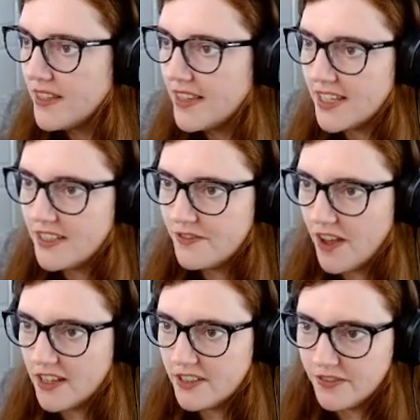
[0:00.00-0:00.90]
these
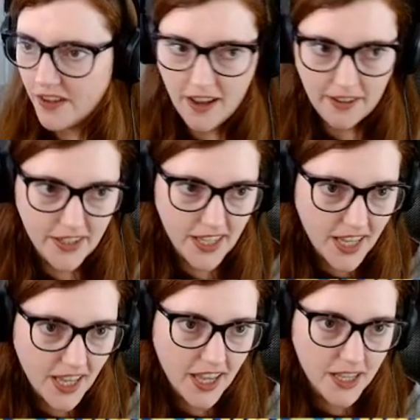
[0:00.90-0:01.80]
first 5
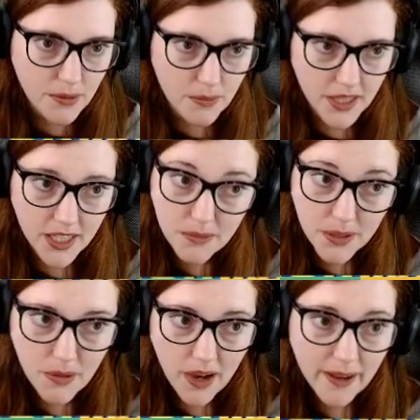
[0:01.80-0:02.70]
here. Is probably going to be
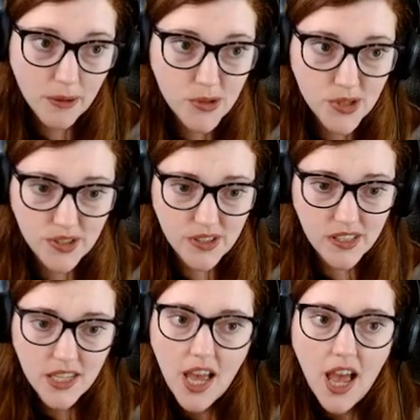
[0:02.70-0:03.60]
my
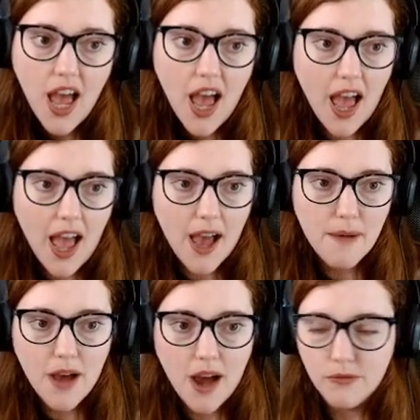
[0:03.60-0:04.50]
options.
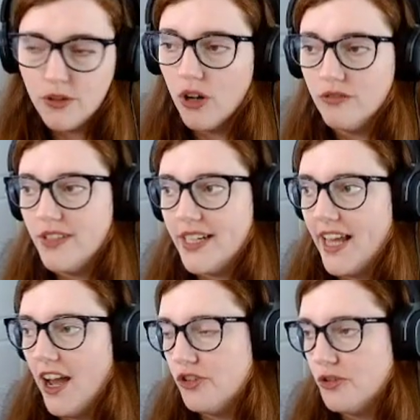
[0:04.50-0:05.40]
I'm not really
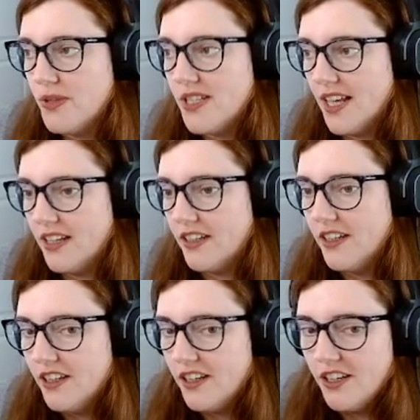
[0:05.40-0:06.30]
100%
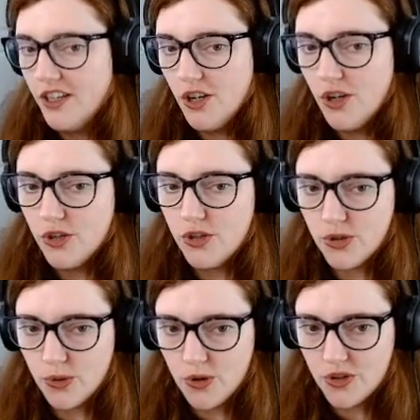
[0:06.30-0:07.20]

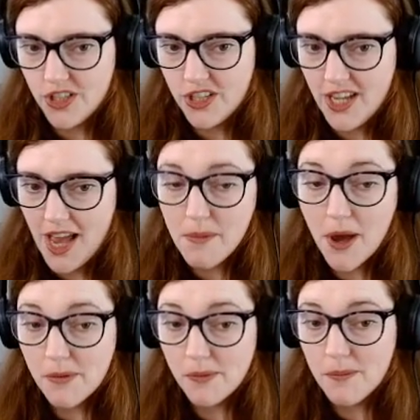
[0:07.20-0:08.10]
sure just yet. I'm
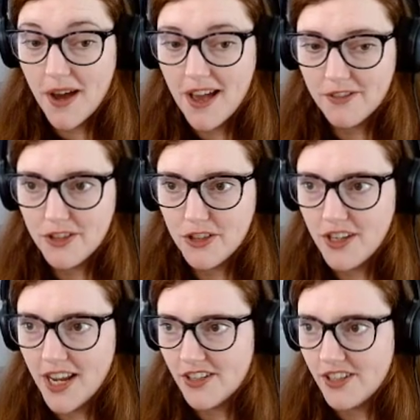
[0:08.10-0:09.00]
hoping we might have a new
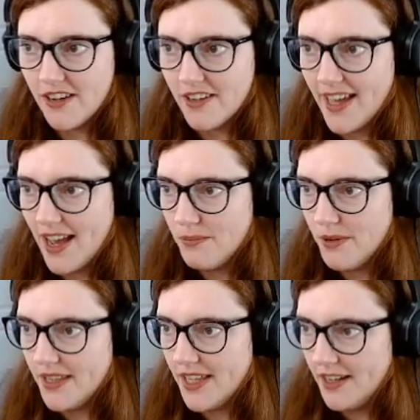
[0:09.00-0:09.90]
legendary out
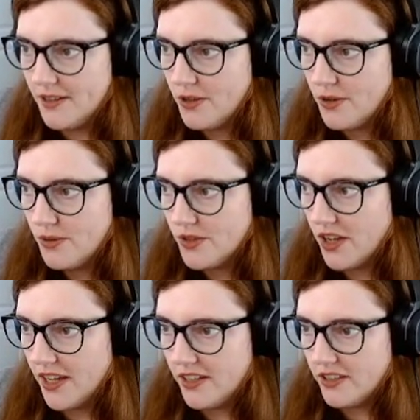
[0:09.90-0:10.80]
by then, which
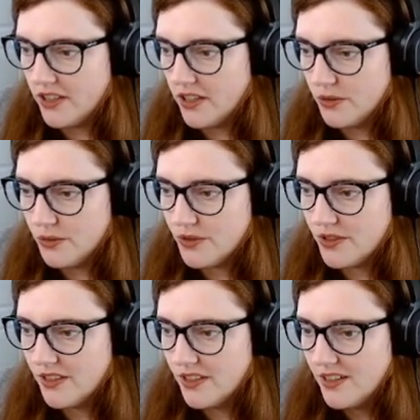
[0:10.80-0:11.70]
I can use
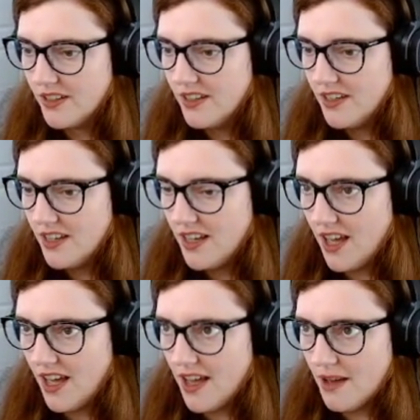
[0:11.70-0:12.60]

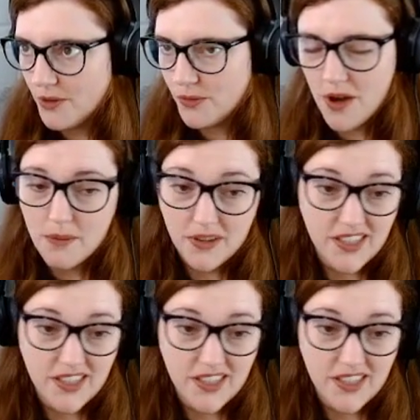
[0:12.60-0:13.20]
as well by